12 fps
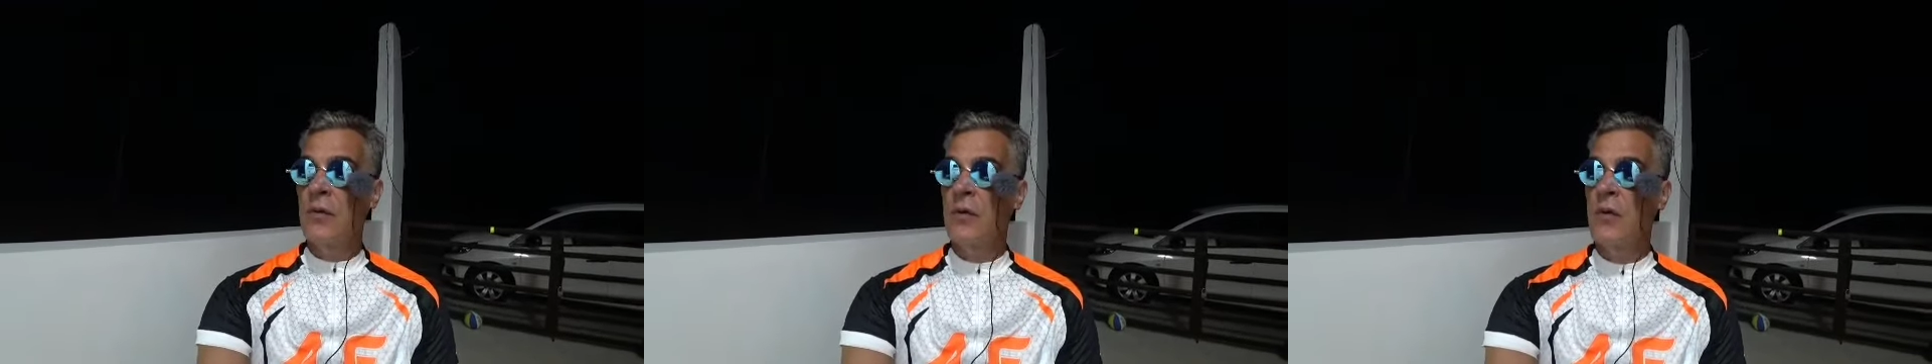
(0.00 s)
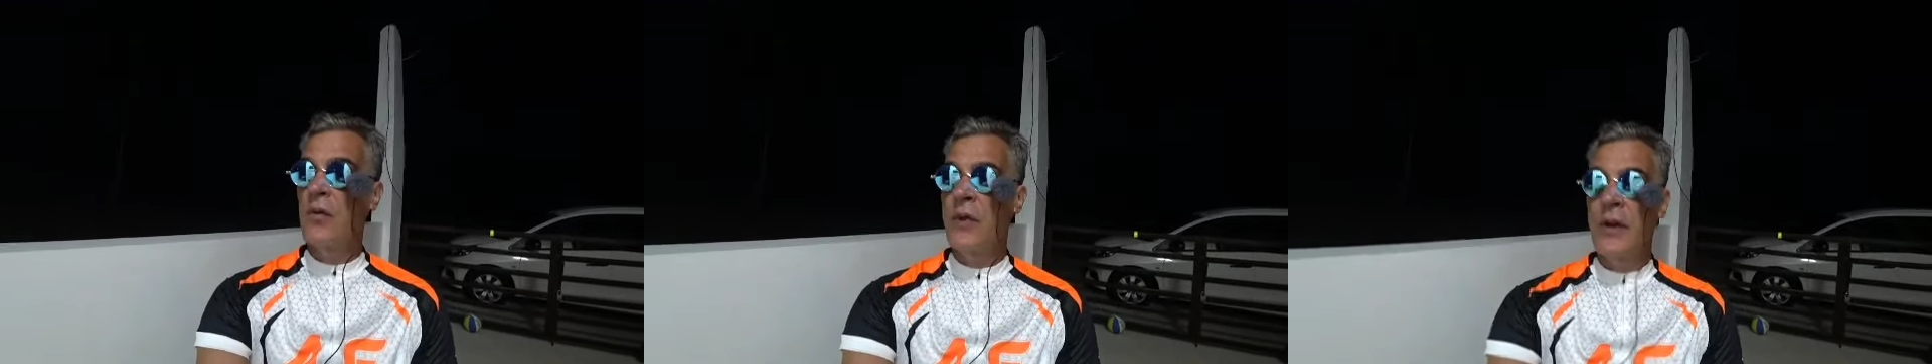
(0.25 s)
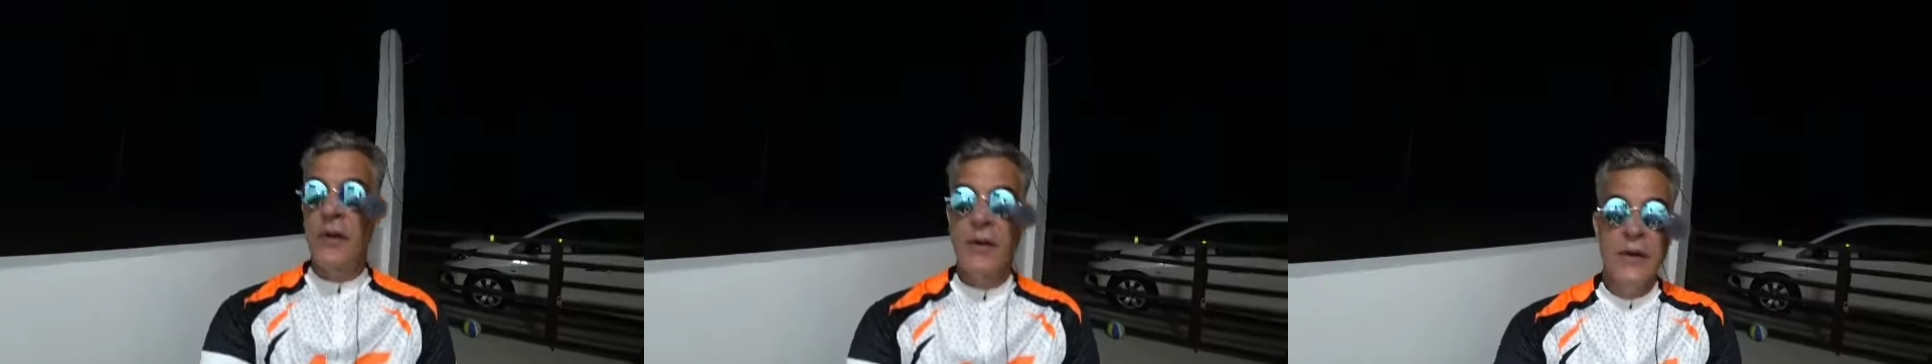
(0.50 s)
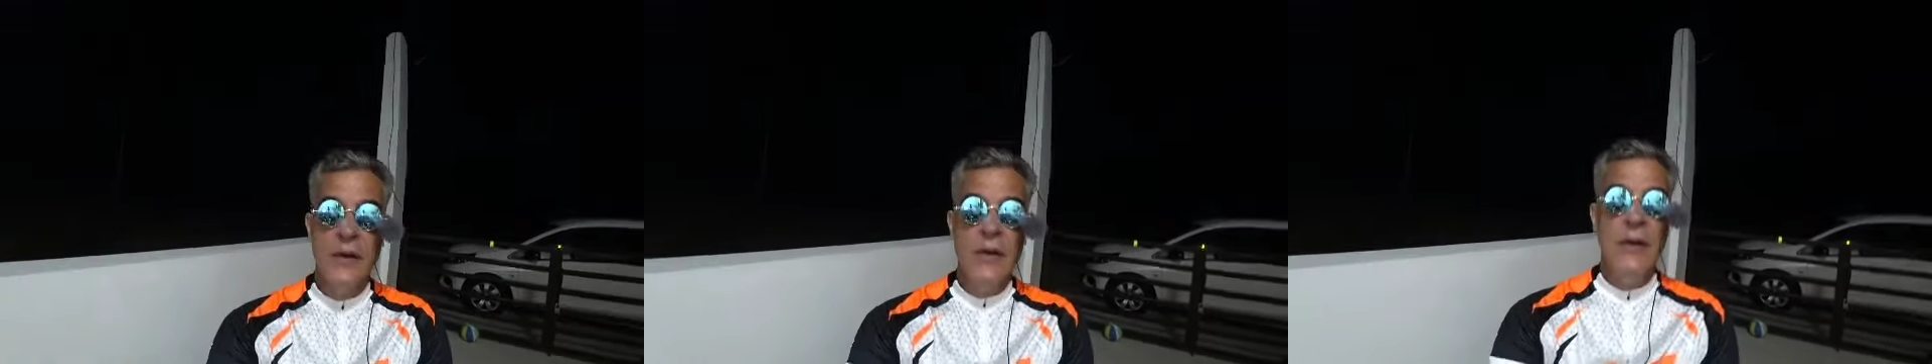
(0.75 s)
we'll go there.
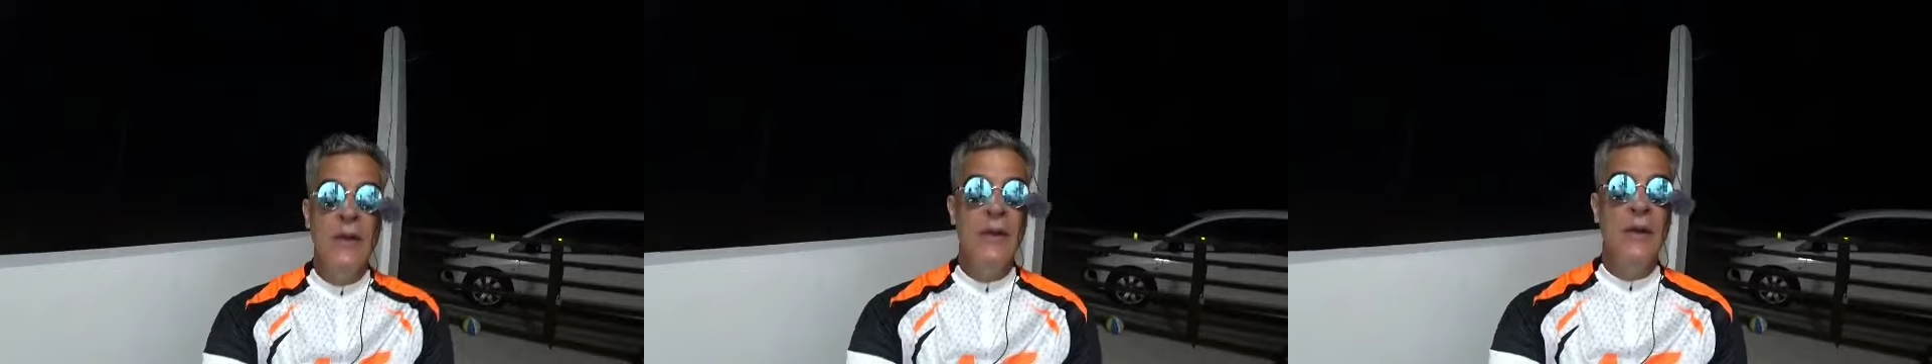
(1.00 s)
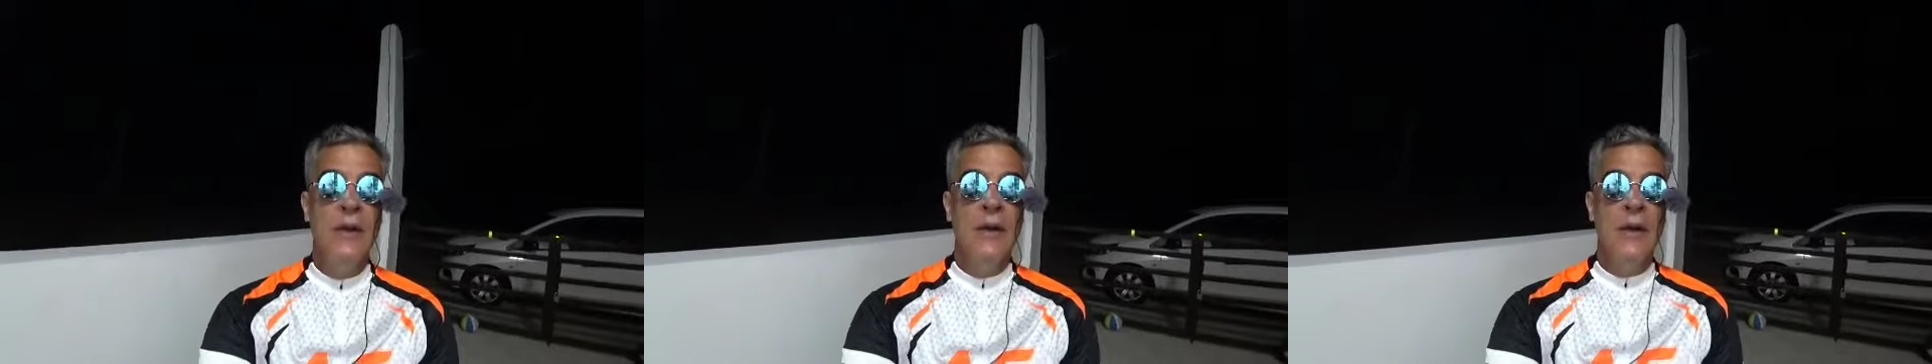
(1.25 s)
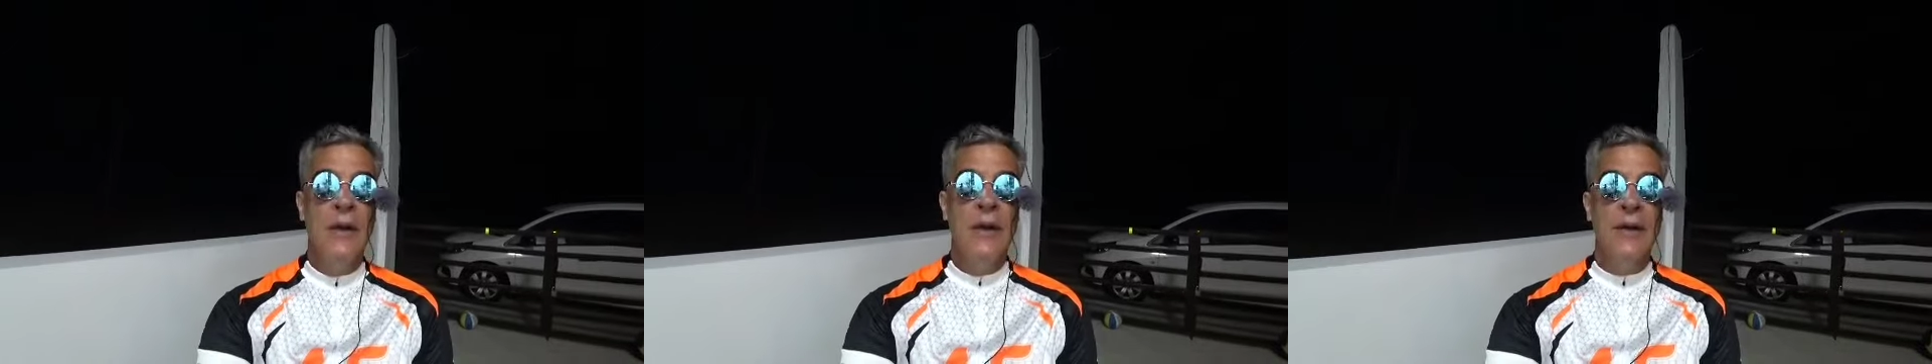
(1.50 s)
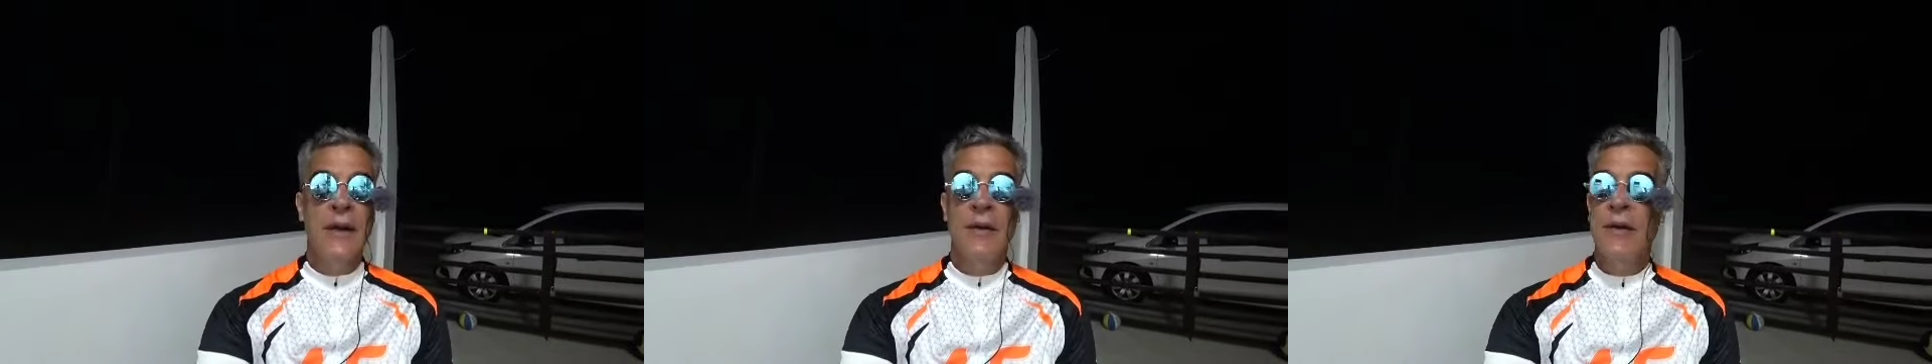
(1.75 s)

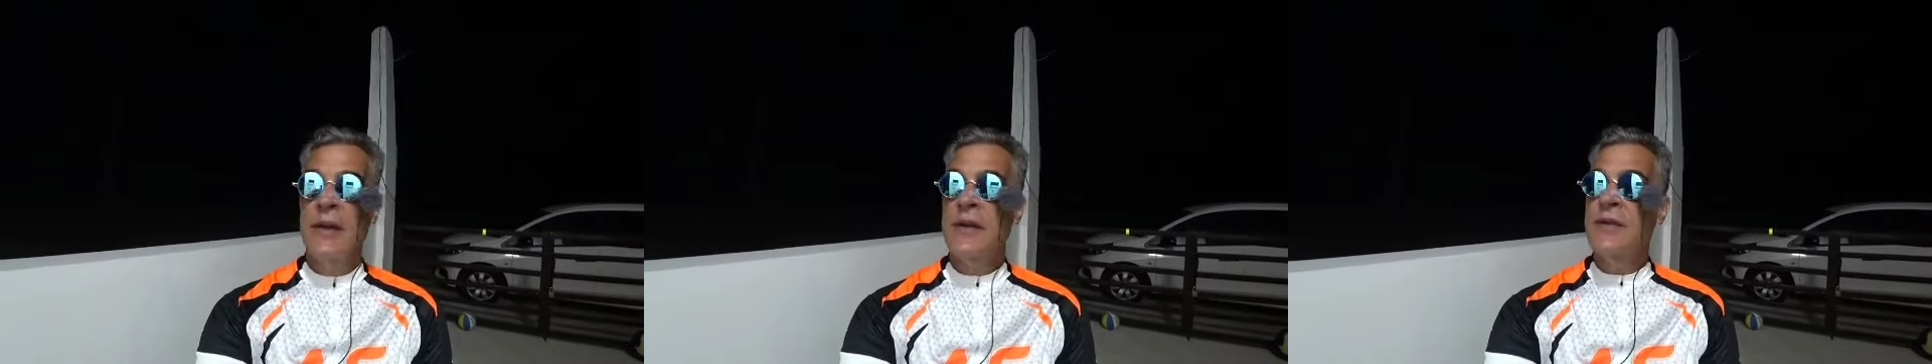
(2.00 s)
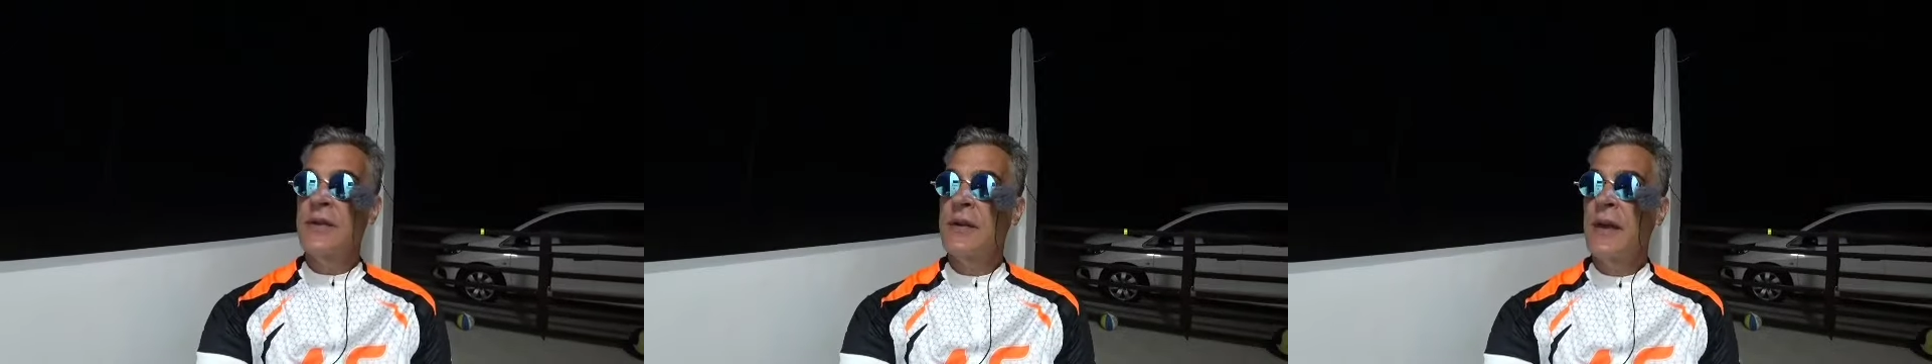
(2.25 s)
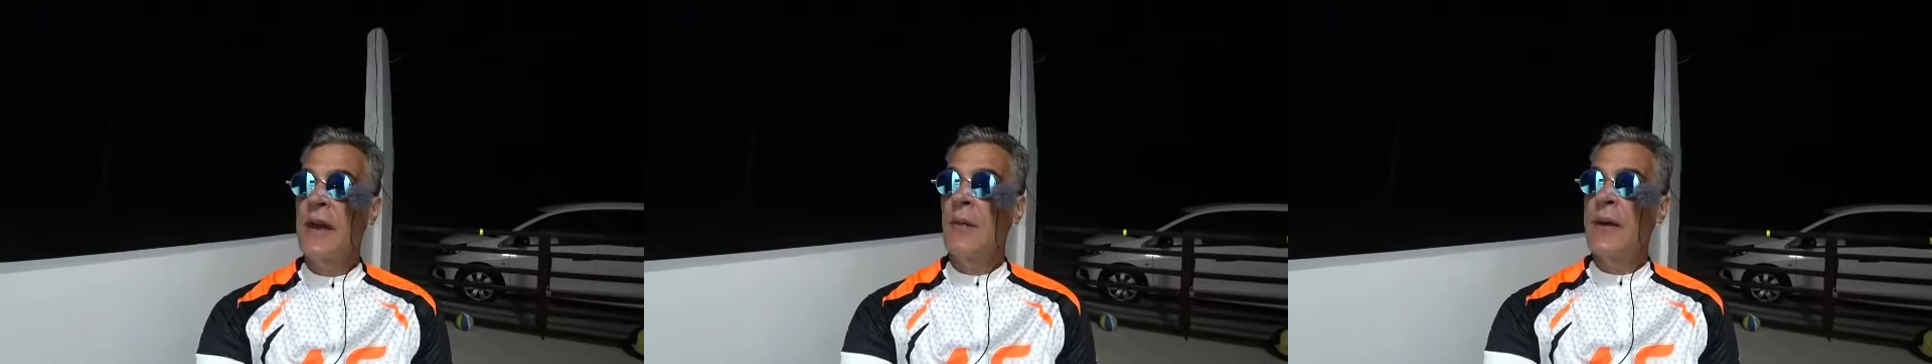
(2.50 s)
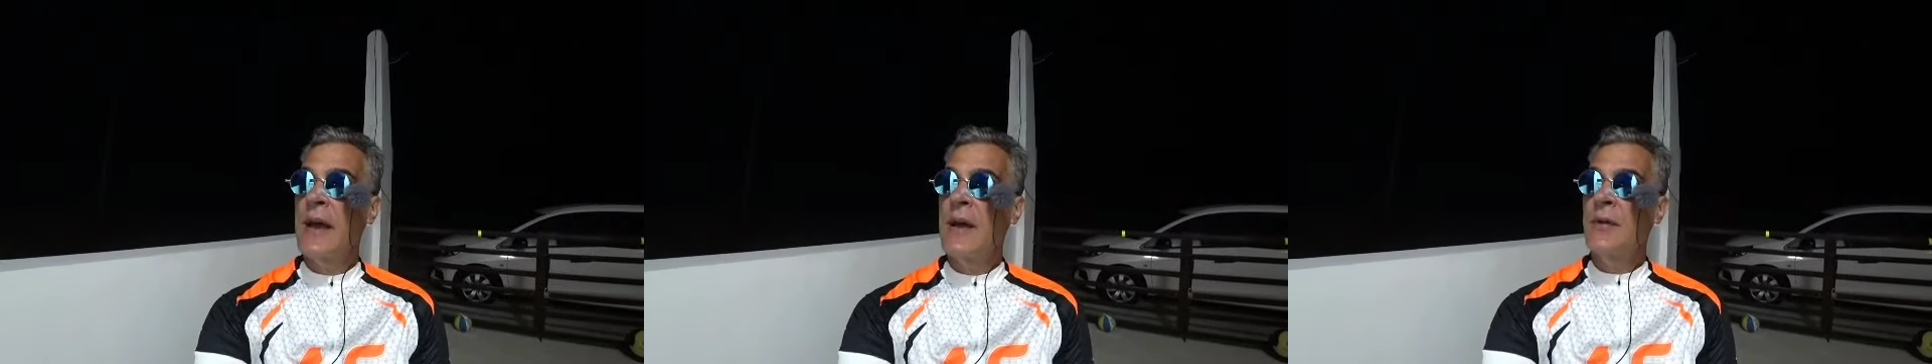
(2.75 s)
Now yesterday I
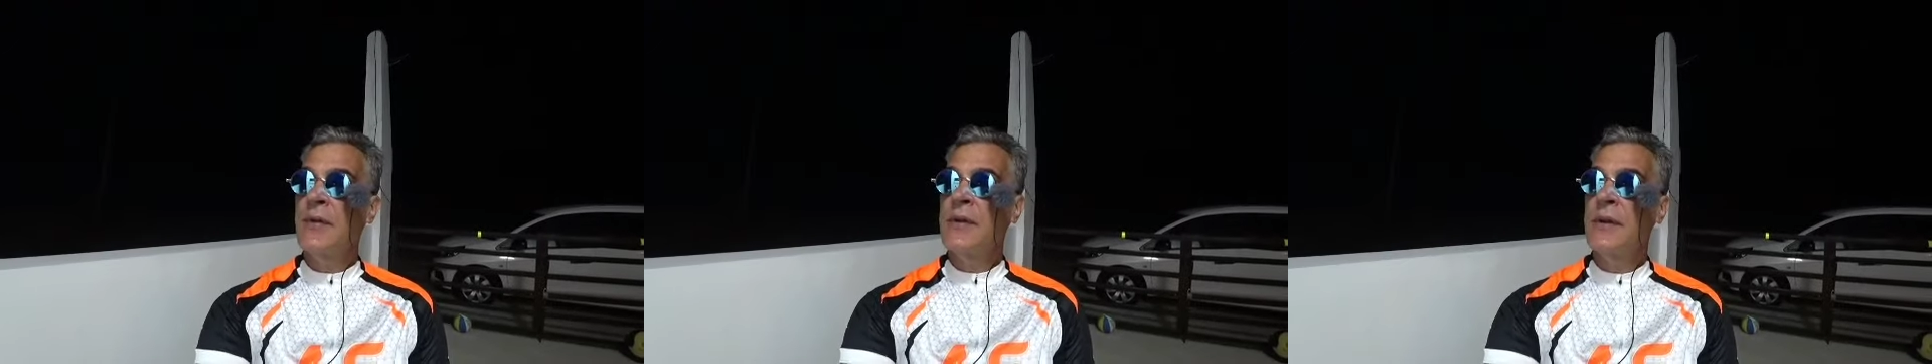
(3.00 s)
went out,